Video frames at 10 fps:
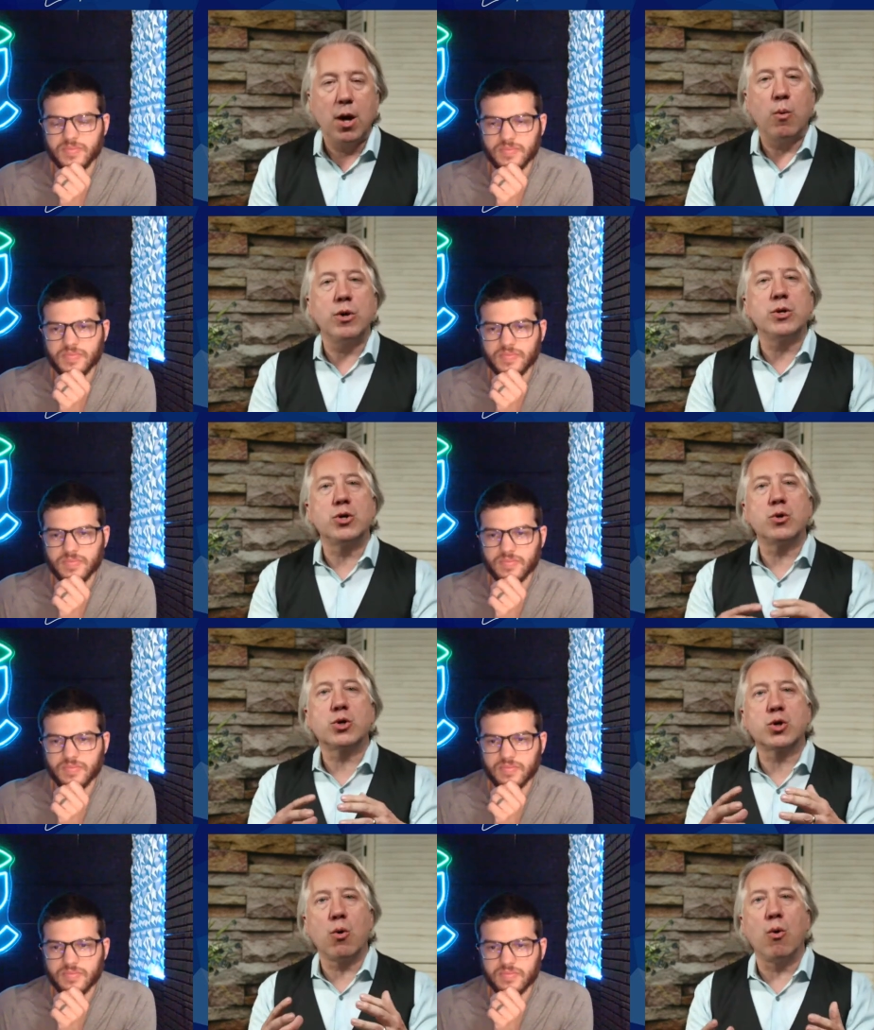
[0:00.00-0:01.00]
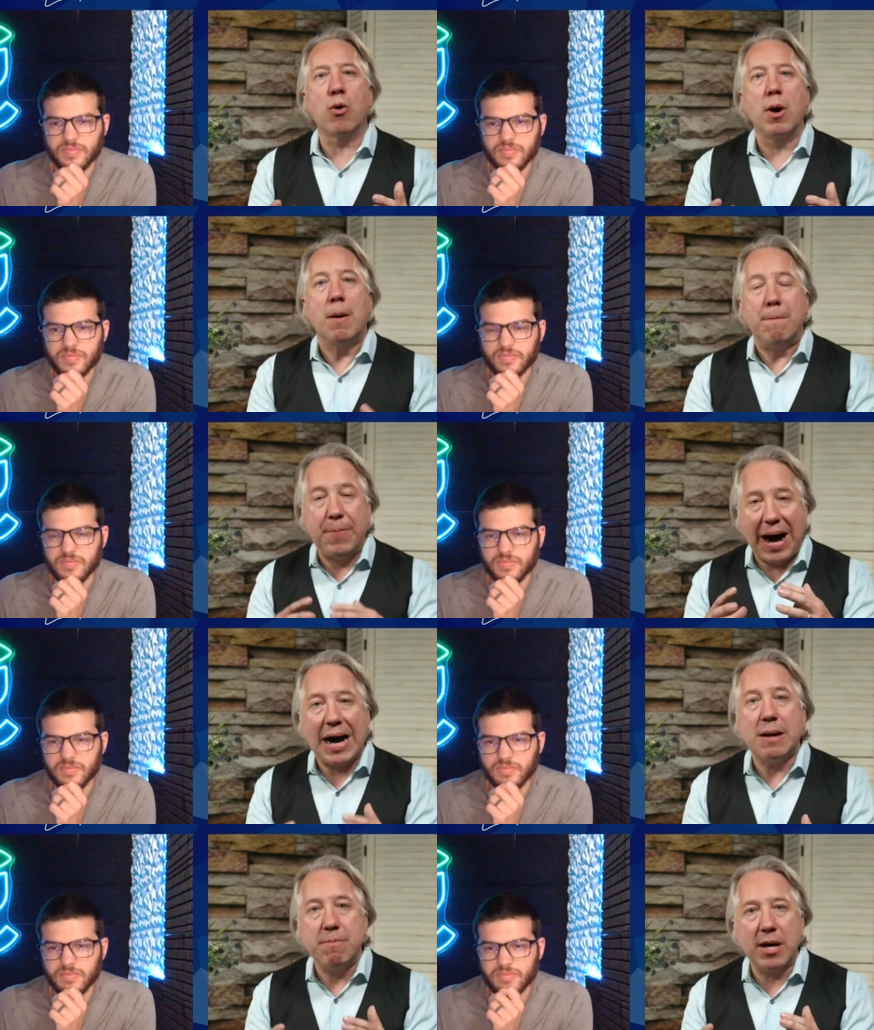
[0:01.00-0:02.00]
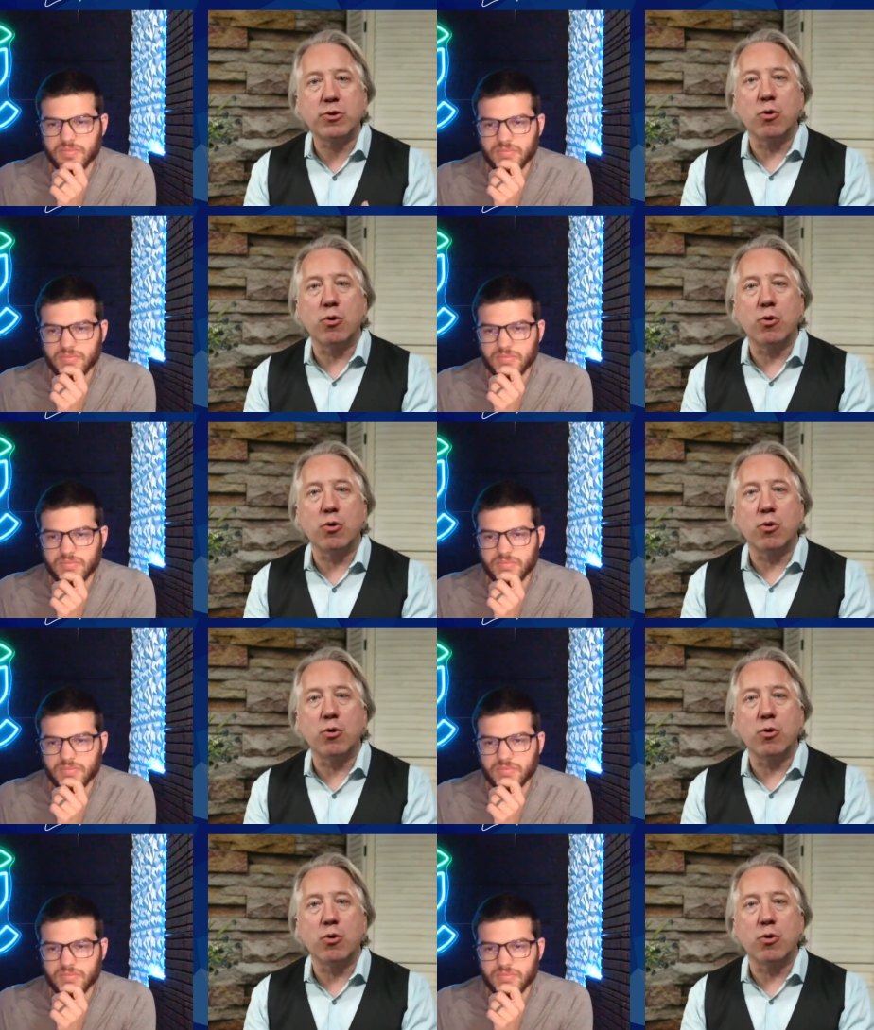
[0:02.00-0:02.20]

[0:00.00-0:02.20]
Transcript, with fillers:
Speaker 1: What is your score by mental